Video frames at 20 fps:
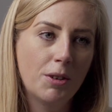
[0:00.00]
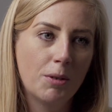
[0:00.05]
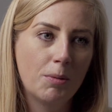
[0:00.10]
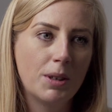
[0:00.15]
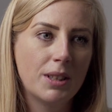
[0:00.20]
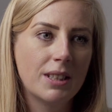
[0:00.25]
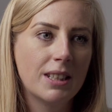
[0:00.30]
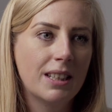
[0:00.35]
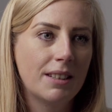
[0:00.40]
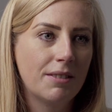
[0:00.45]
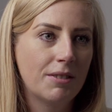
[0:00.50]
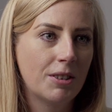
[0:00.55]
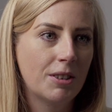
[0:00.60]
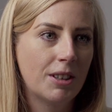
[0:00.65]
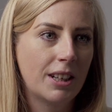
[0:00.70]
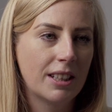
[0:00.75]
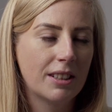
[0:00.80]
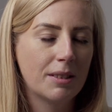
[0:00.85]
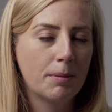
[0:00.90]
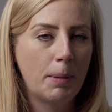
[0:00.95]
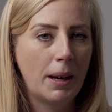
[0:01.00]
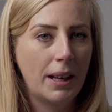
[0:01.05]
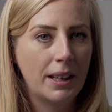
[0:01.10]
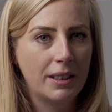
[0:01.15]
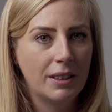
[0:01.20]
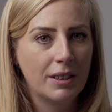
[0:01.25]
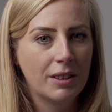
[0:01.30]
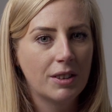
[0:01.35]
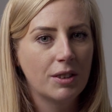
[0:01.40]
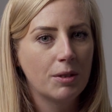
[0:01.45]
that we deliver
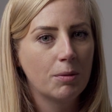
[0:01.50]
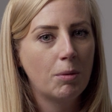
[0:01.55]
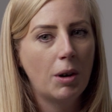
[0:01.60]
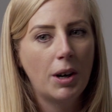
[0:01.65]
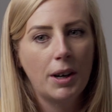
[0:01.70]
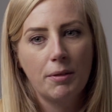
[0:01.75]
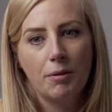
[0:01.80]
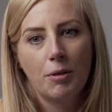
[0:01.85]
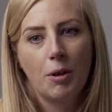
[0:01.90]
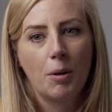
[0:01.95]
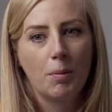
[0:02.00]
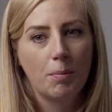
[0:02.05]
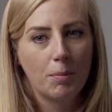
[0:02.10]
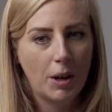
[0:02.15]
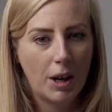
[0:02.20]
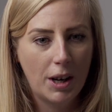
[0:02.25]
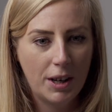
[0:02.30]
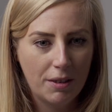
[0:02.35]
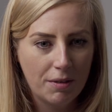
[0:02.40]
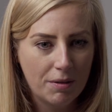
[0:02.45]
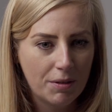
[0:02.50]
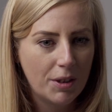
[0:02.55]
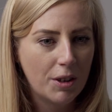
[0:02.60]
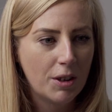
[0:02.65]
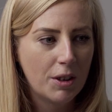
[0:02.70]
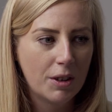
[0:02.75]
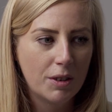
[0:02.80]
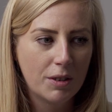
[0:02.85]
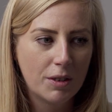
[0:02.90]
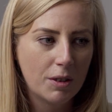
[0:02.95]
expands right from kind of
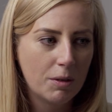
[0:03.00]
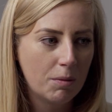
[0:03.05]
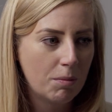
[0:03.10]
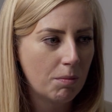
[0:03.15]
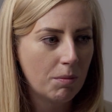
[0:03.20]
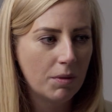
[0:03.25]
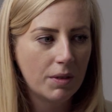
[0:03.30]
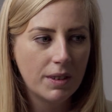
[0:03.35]
the